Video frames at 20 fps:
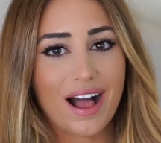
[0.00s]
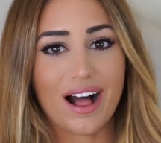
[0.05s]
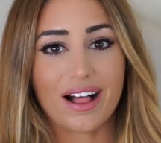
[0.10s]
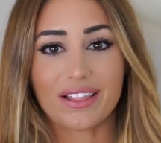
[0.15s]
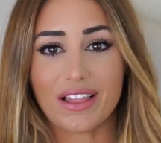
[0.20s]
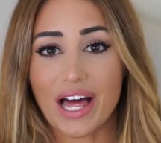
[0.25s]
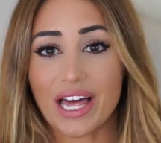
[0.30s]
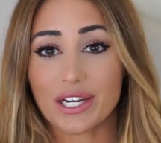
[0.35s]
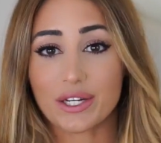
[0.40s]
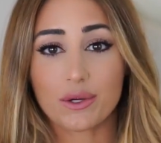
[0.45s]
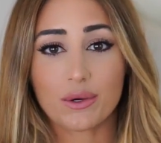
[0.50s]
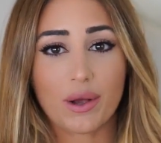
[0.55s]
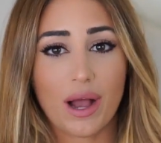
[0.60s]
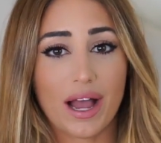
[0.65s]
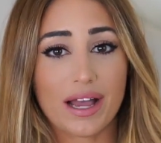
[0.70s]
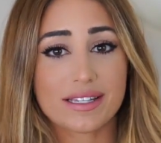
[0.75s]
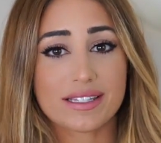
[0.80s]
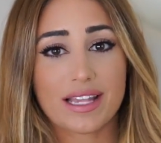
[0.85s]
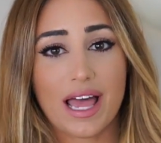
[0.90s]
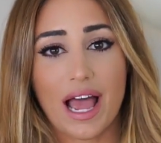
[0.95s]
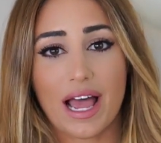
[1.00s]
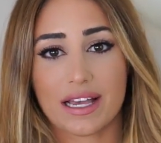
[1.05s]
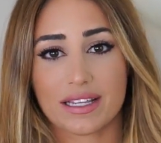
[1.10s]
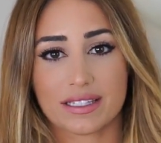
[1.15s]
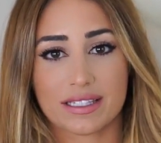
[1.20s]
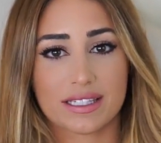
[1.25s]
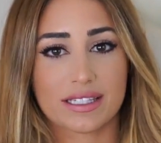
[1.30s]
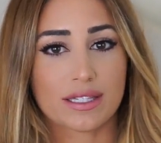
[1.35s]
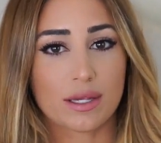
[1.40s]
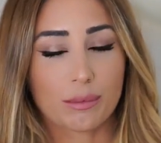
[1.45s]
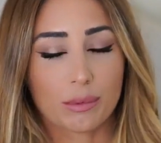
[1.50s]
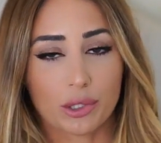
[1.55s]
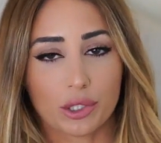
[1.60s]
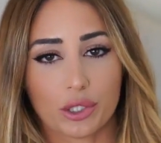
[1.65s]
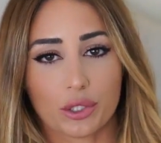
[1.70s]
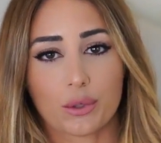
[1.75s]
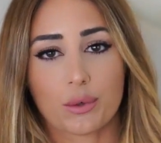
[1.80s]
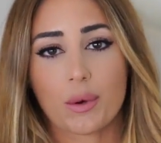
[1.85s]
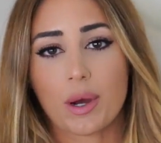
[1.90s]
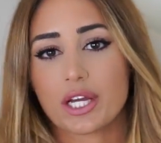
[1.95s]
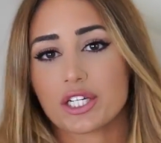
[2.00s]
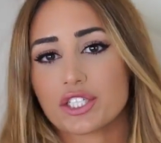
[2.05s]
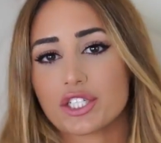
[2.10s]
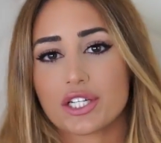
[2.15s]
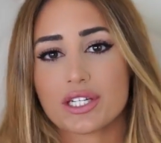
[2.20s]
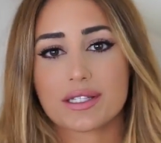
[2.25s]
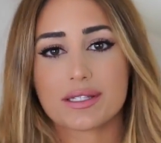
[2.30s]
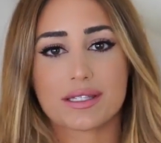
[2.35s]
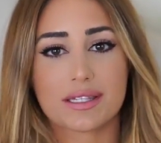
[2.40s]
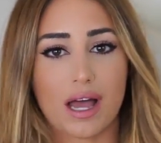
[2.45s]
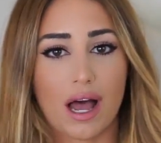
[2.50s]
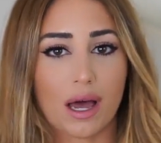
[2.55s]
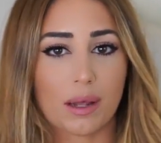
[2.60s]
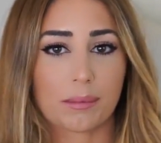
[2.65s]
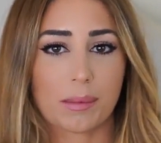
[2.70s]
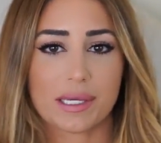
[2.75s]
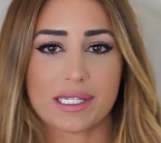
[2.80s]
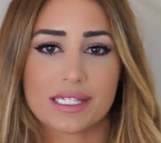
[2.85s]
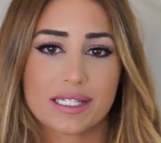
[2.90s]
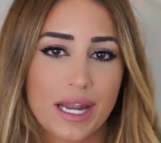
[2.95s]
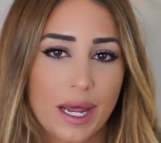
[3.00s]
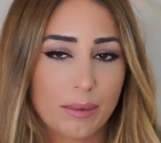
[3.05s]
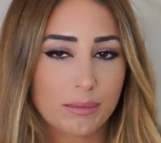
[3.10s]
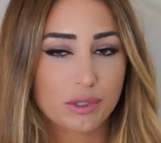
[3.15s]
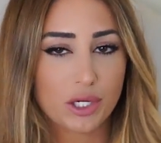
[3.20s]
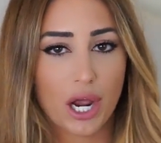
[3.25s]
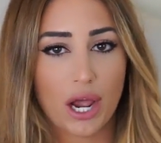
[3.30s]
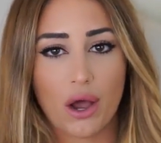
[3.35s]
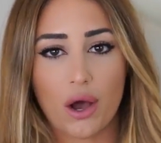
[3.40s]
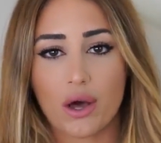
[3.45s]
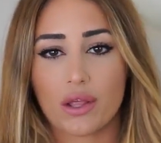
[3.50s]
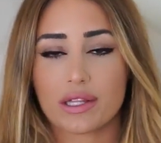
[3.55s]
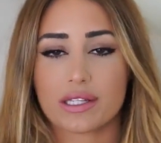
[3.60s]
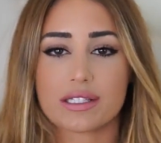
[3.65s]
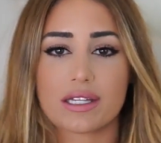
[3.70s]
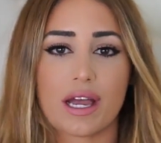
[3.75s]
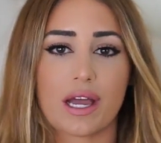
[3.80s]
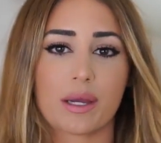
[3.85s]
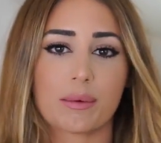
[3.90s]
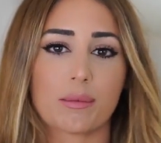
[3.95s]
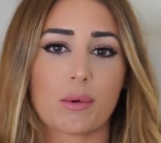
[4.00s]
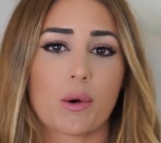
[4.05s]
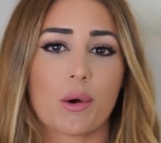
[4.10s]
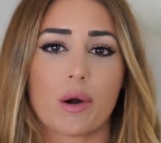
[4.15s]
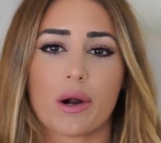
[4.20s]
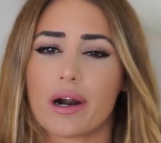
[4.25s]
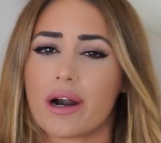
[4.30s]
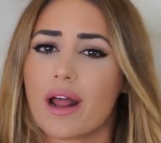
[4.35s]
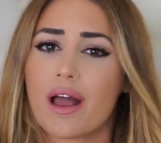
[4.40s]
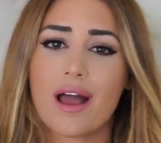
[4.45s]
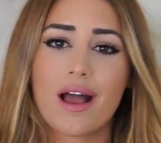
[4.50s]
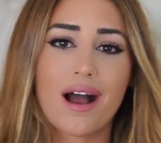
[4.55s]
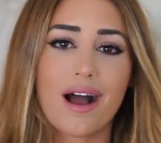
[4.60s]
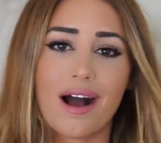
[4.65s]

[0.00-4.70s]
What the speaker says: A lot of you guys ask similar questions on my Snapchat all the time, or